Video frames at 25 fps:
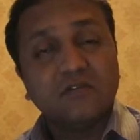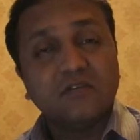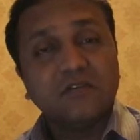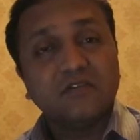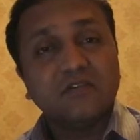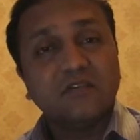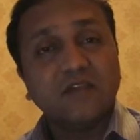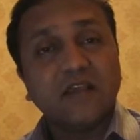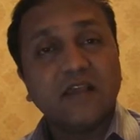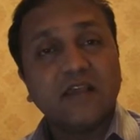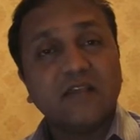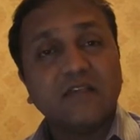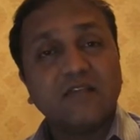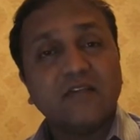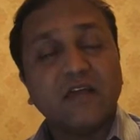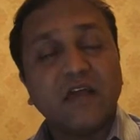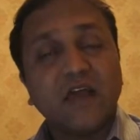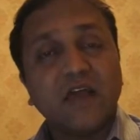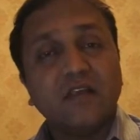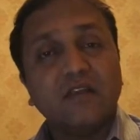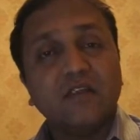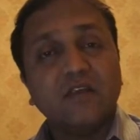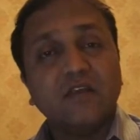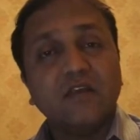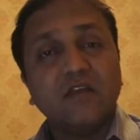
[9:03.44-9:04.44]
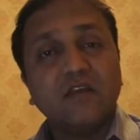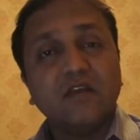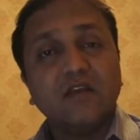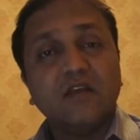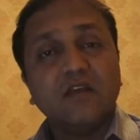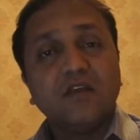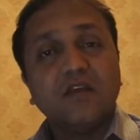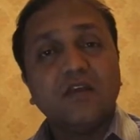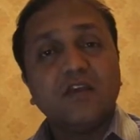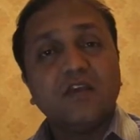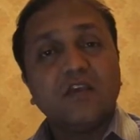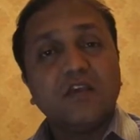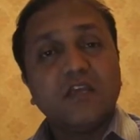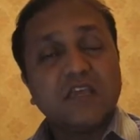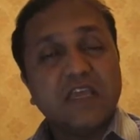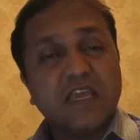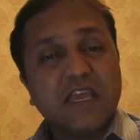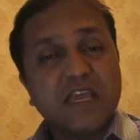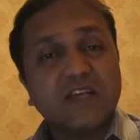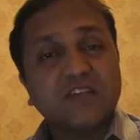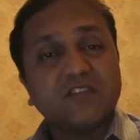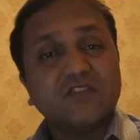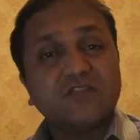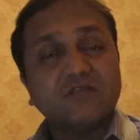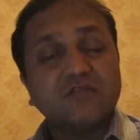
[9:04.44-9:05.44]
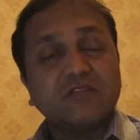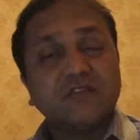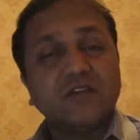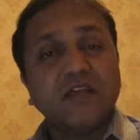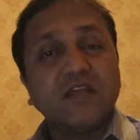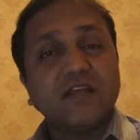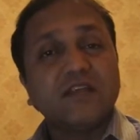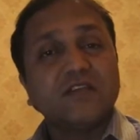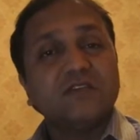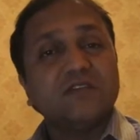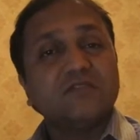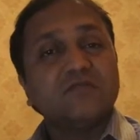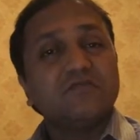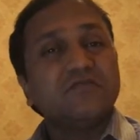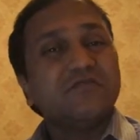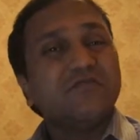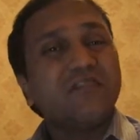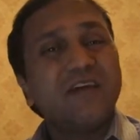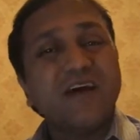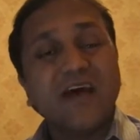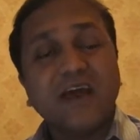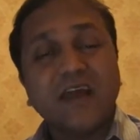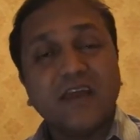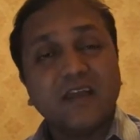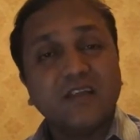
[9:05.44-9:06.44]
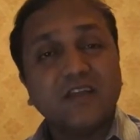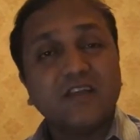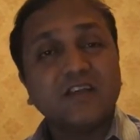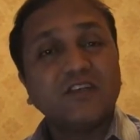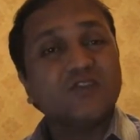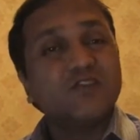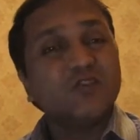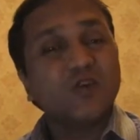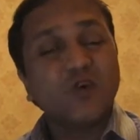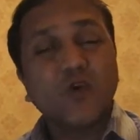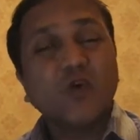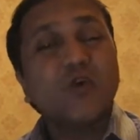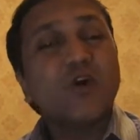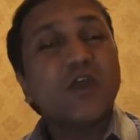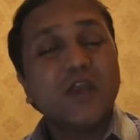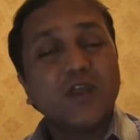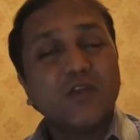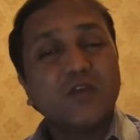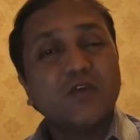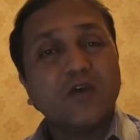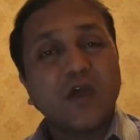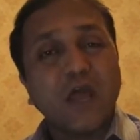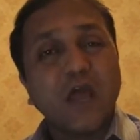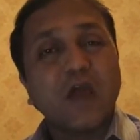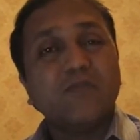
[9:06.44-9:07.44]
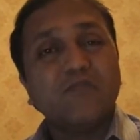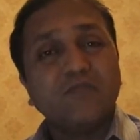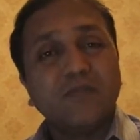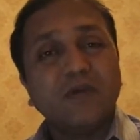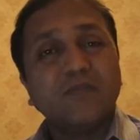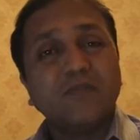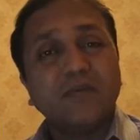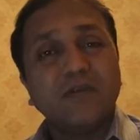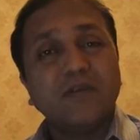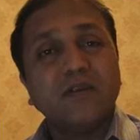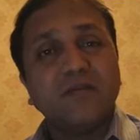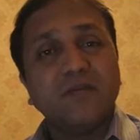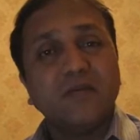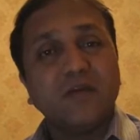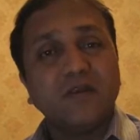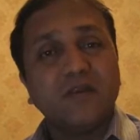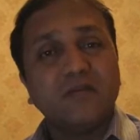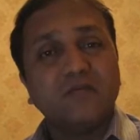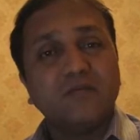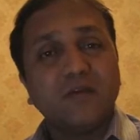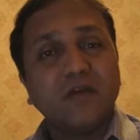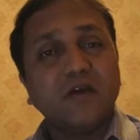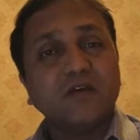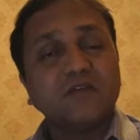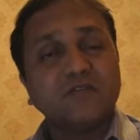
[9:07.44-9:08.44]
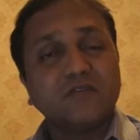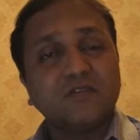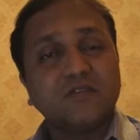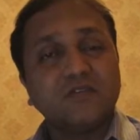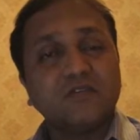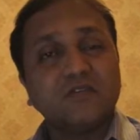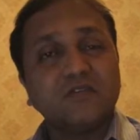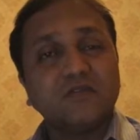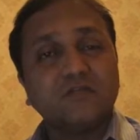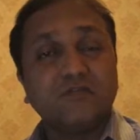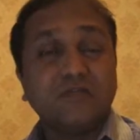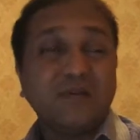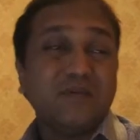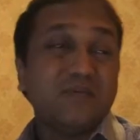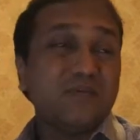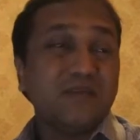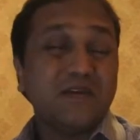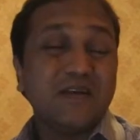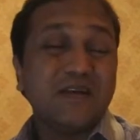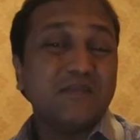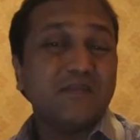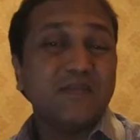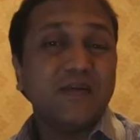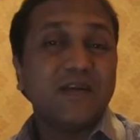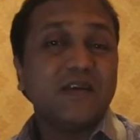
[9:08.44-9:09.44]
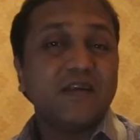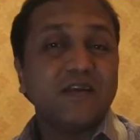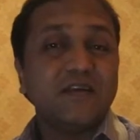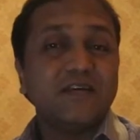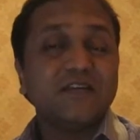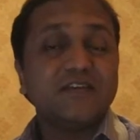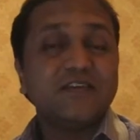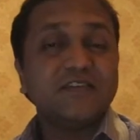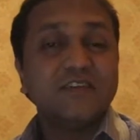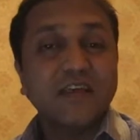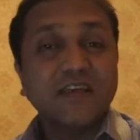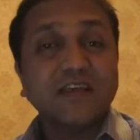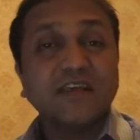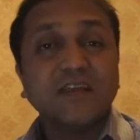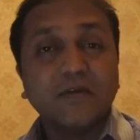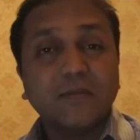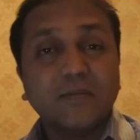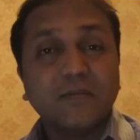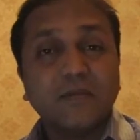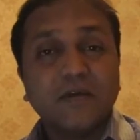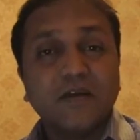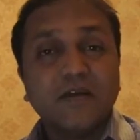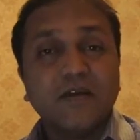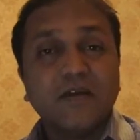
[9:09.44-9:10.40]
saying that yes, it is fine, it's okay to have people dependent process, people dependent setup,